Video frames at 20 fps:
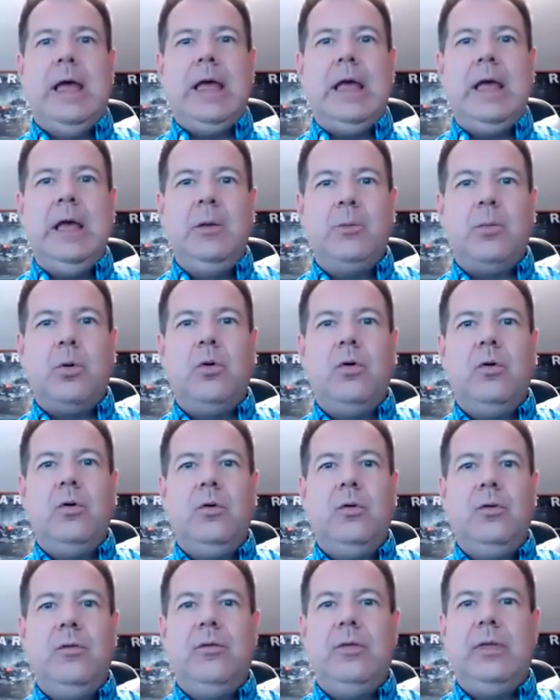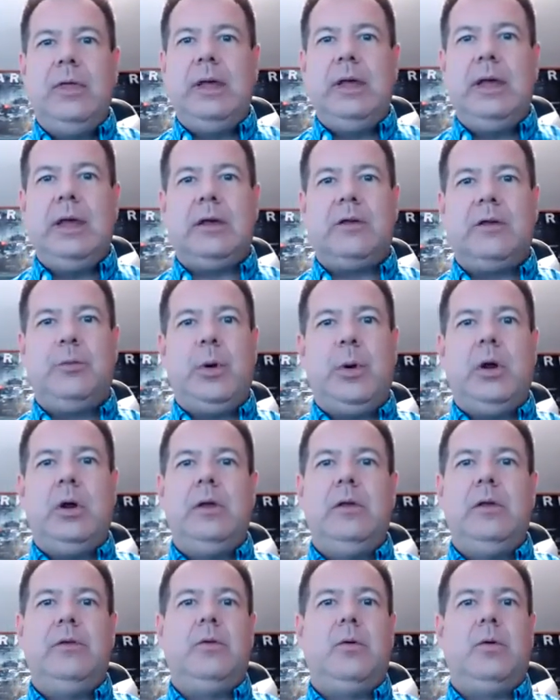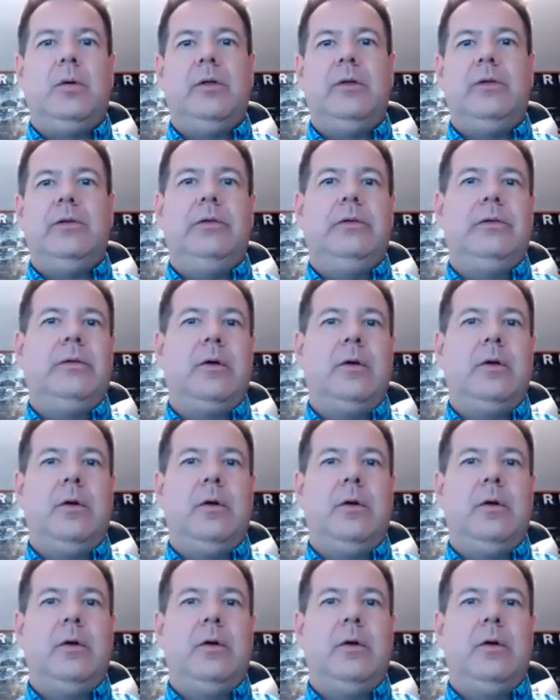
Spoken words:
improve the experience, or this is